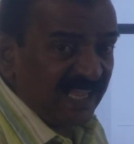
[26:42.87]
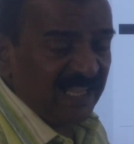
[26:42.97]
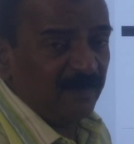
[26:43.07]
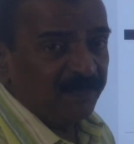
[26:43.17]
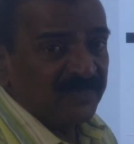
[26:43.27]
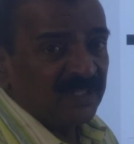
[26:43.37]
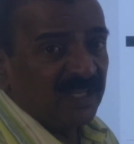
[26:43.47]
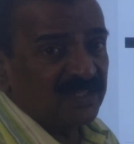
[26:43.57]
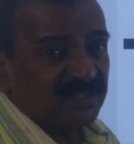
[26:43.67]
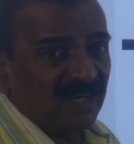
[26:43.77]
air
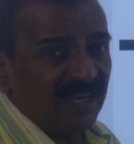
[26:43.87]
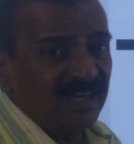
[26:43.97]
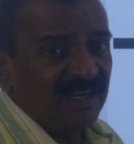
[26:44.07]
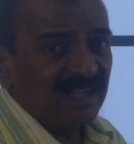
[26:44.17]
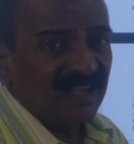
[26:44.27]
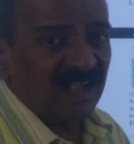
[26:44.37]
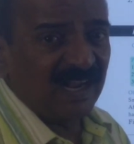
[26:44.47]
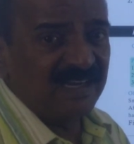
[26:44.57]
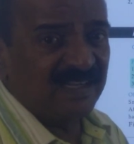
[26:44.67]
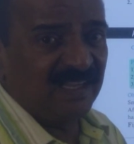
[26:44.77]
and soil
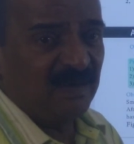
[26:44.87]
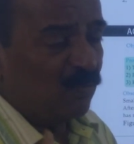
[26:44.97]
contain